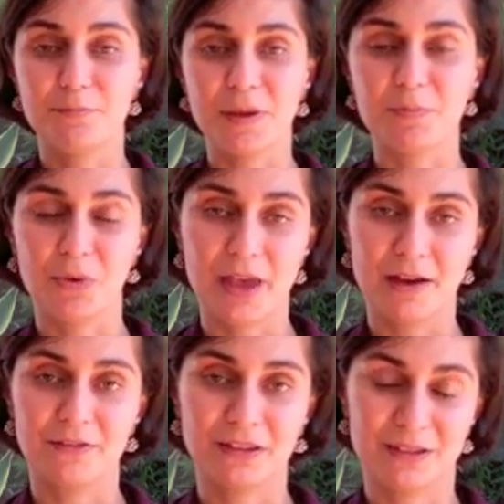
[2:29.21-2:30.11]
people
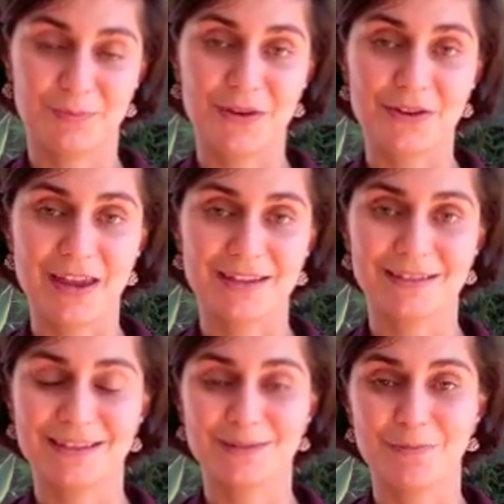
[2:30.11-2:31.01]
have
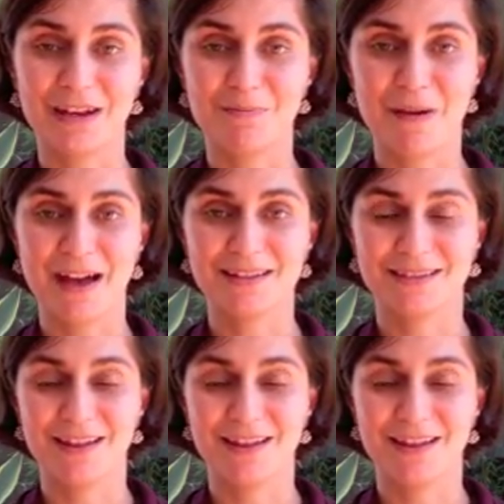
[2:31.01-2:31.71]
experienced as many past